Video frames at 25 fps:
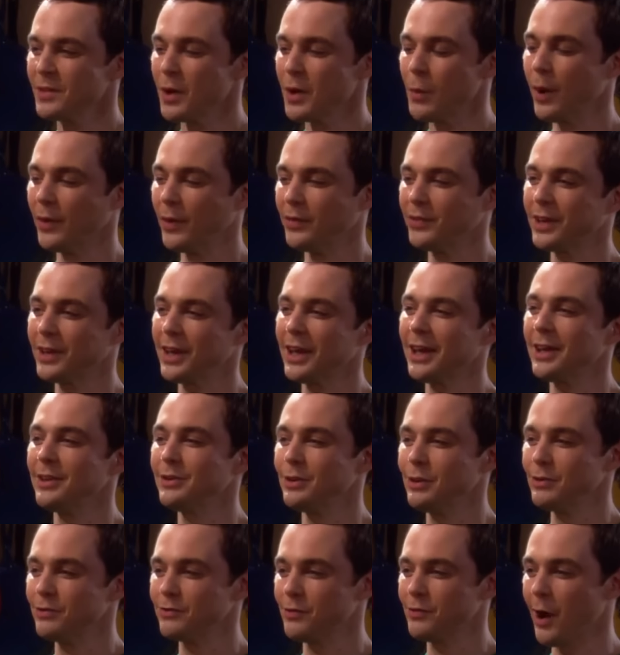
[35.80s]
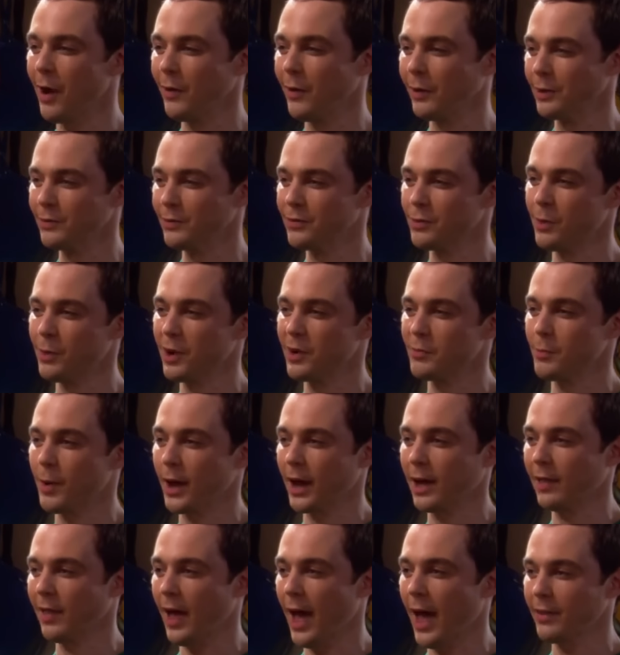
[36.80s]
Once again, you've fallen for one of my
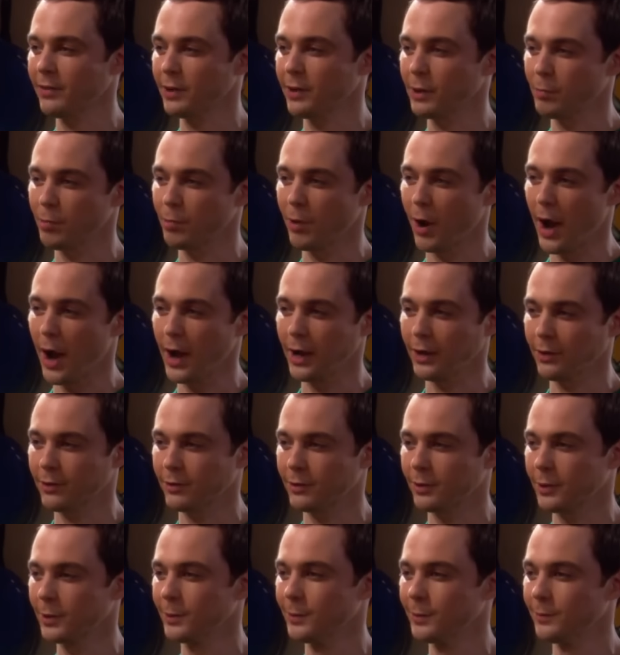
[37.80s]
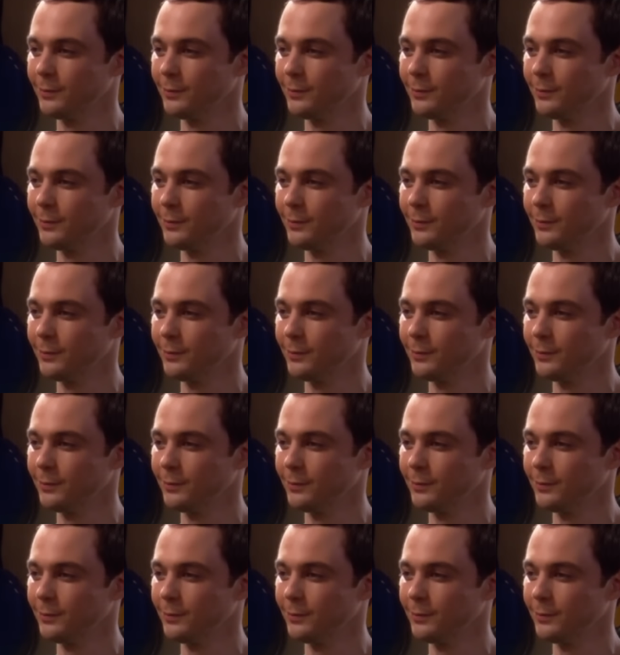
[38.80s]
classic pranks.